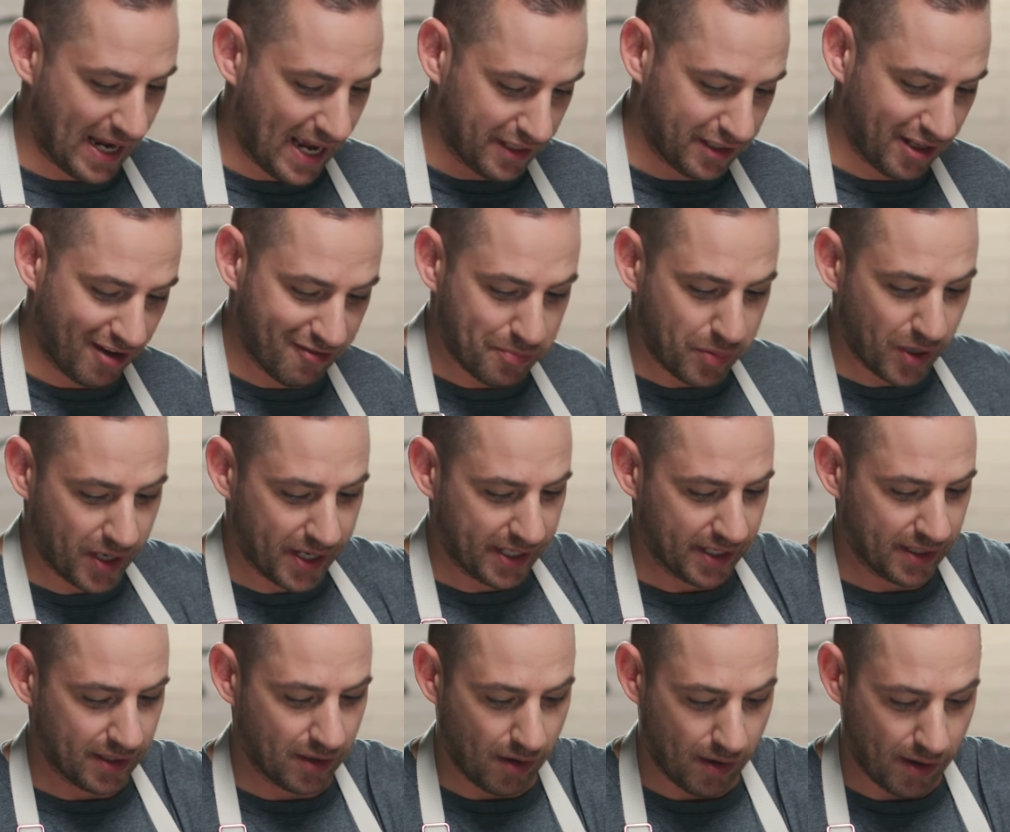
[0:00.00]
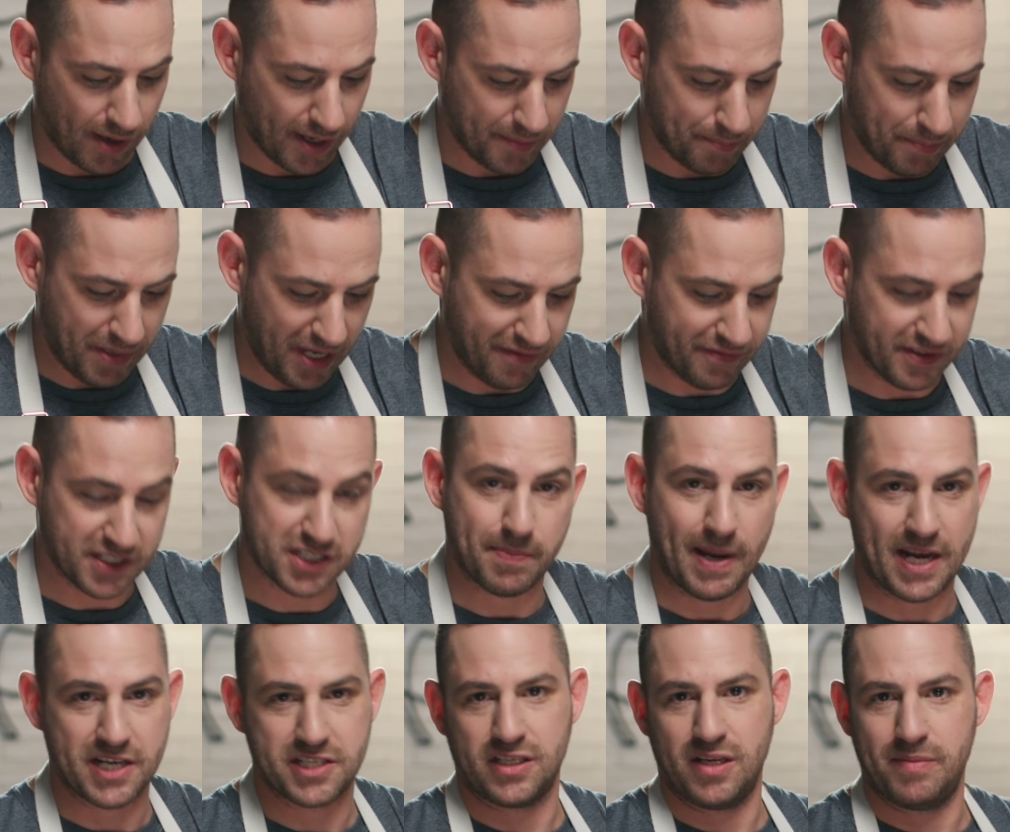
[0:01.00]
I love putting it on beef
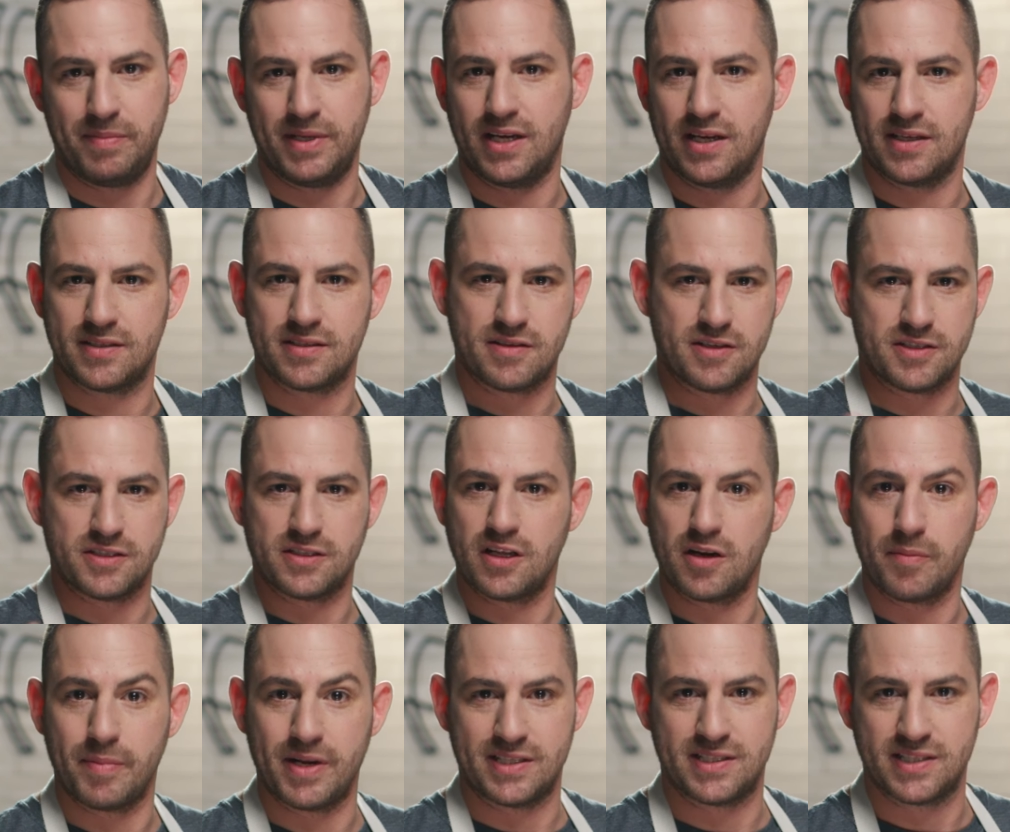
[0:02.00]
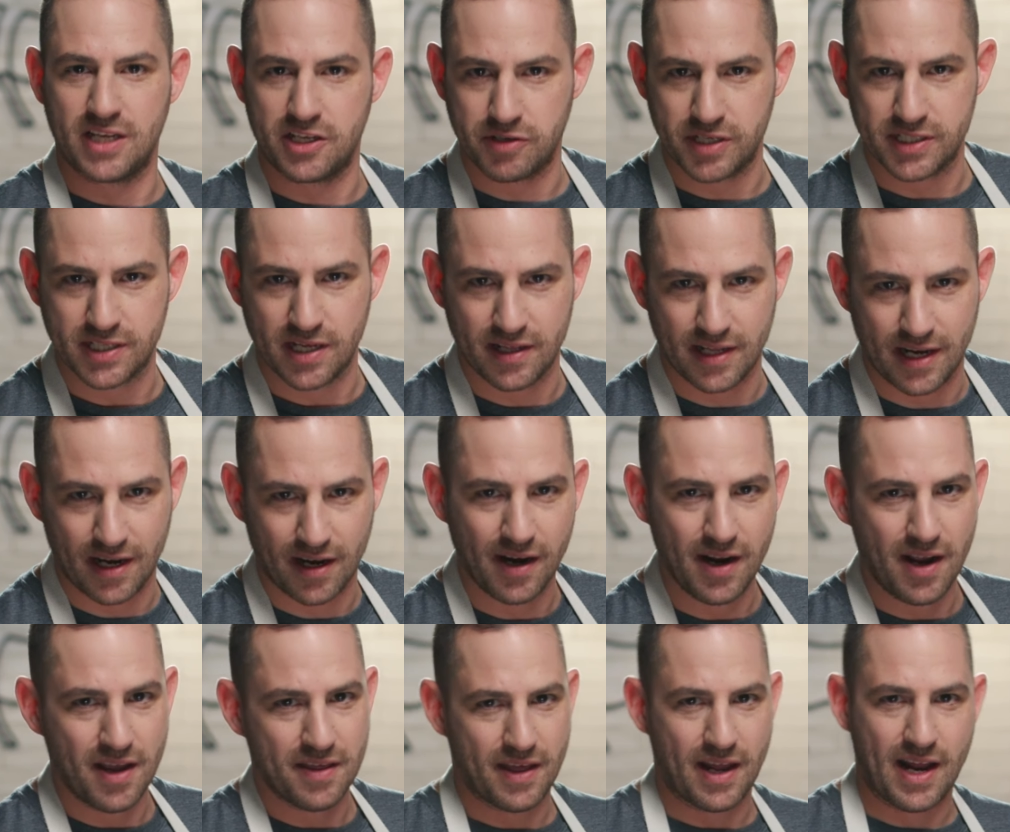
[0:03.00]
especially because there's a little bit of citrus in there
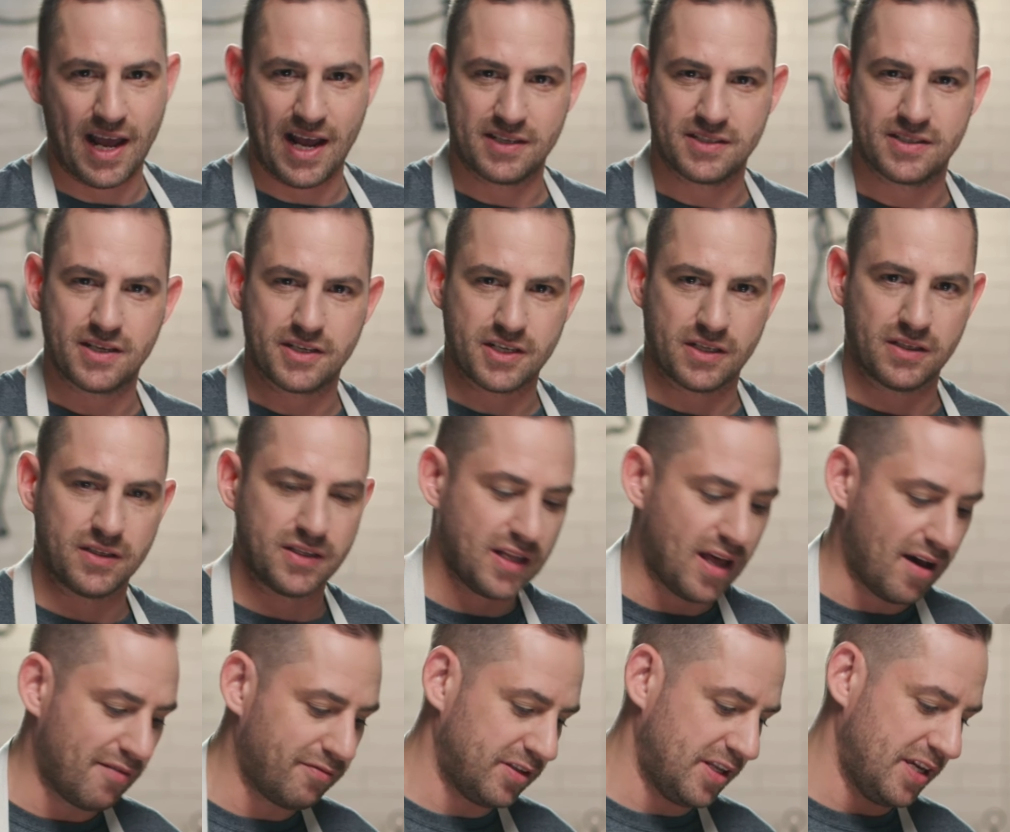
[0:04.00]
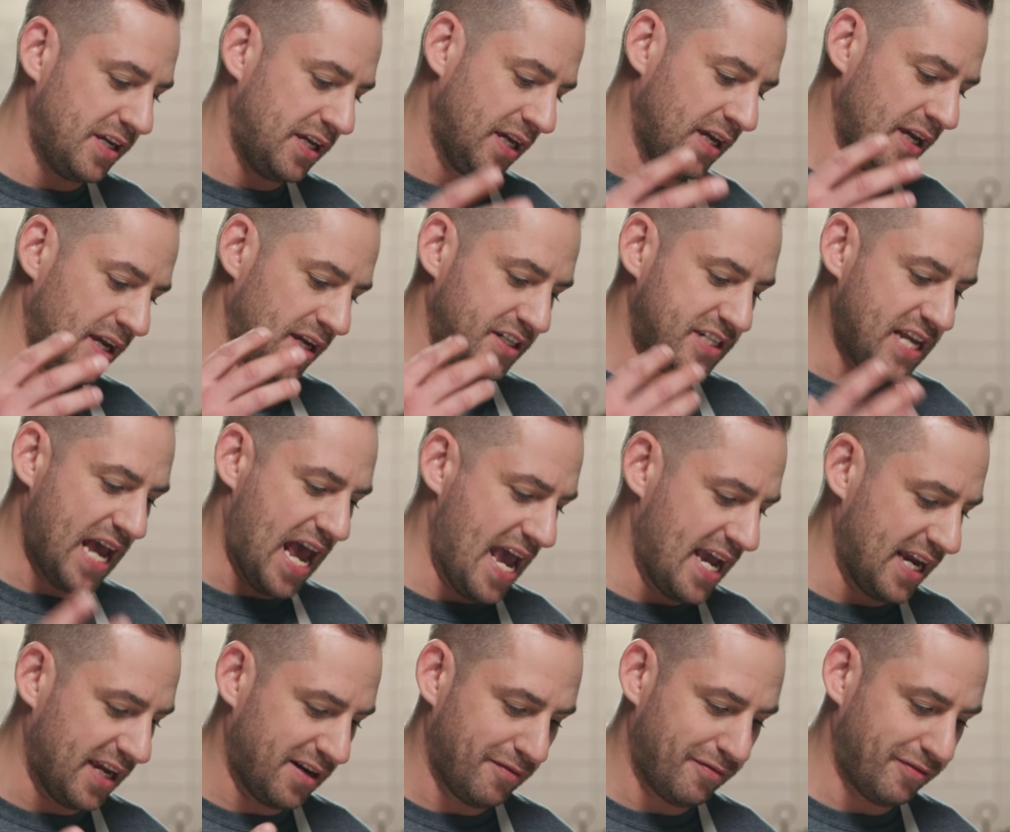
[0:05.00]
that adds such a lovely
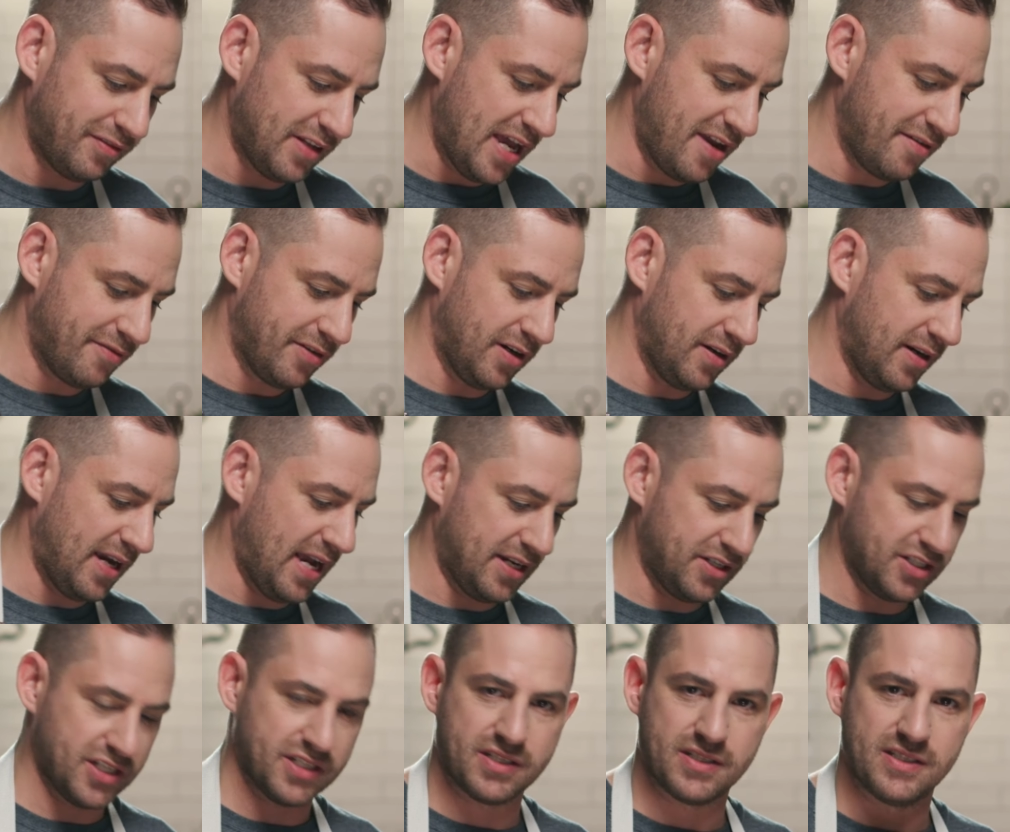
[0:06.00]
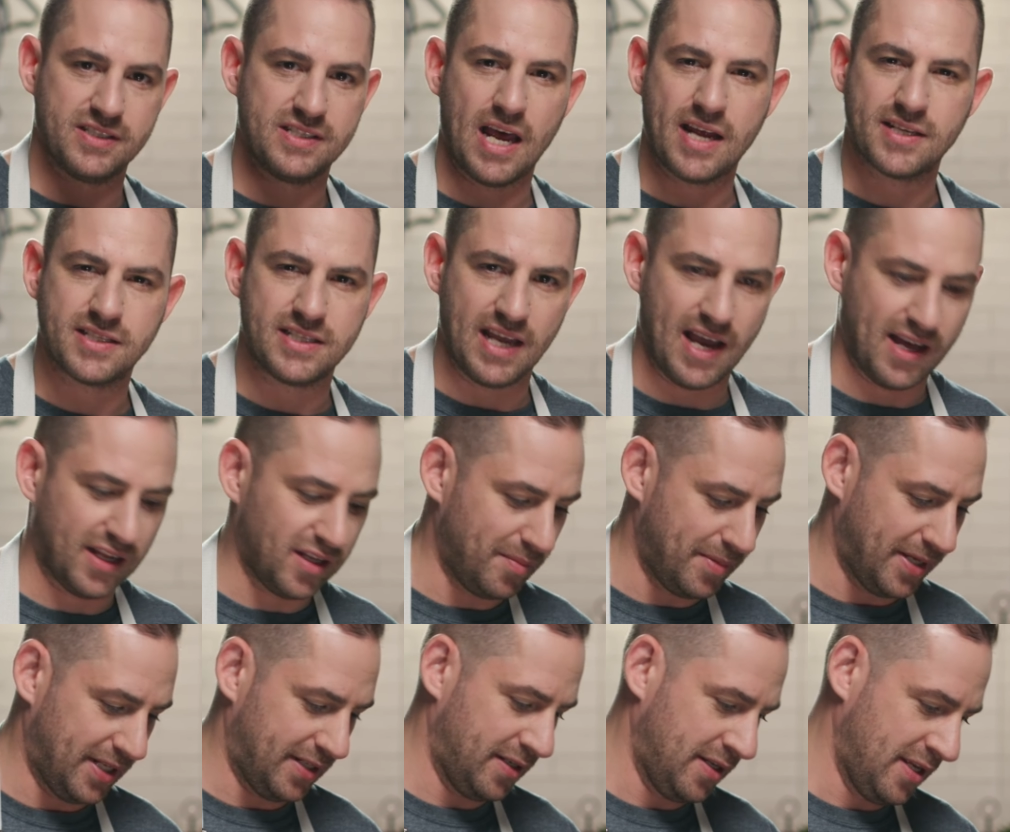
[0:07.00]
tang and flavor and just zesty
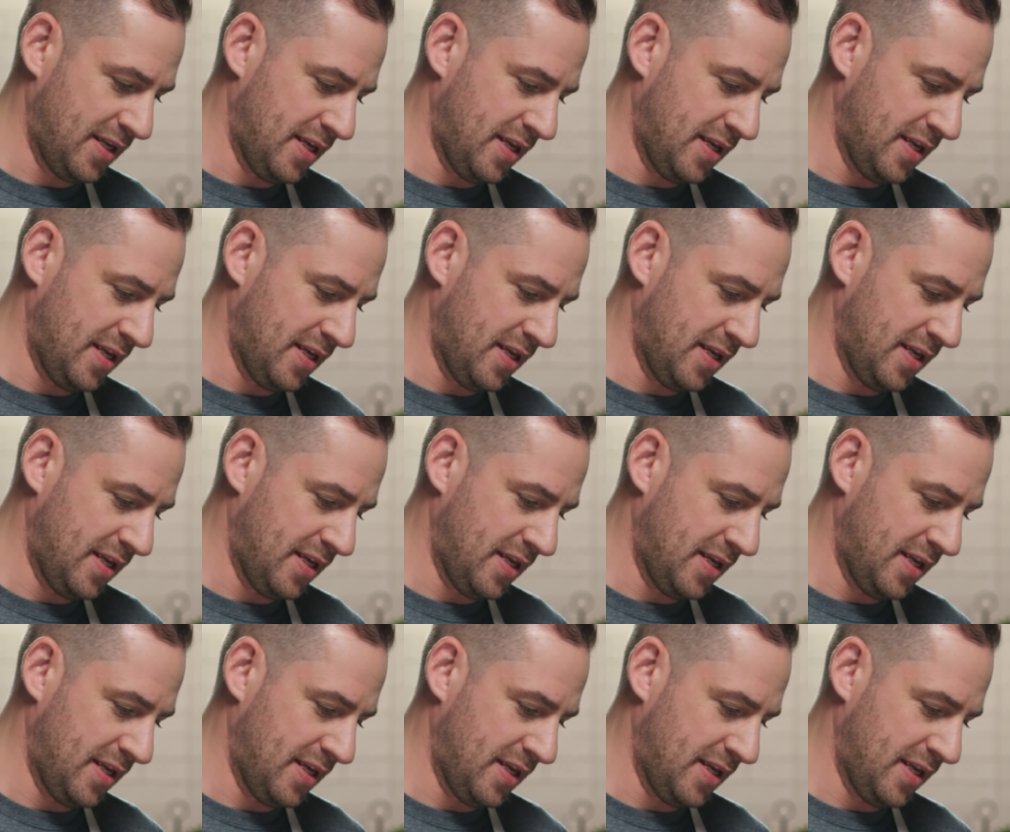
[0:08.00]
element.